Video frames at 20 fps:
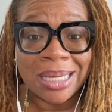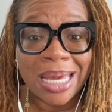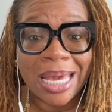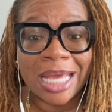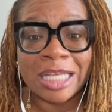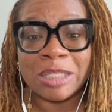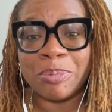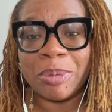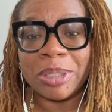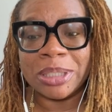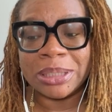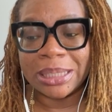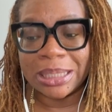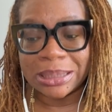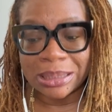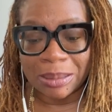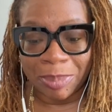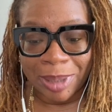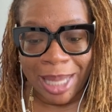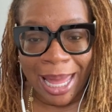especially as
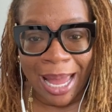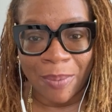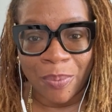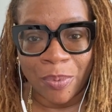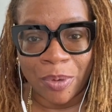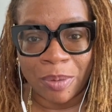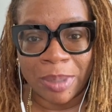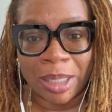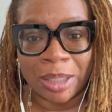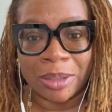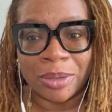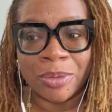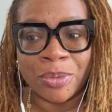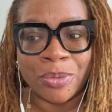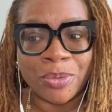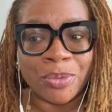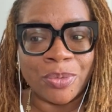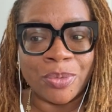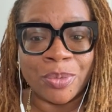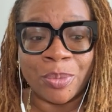a Black woman
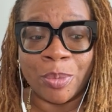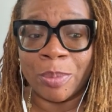who,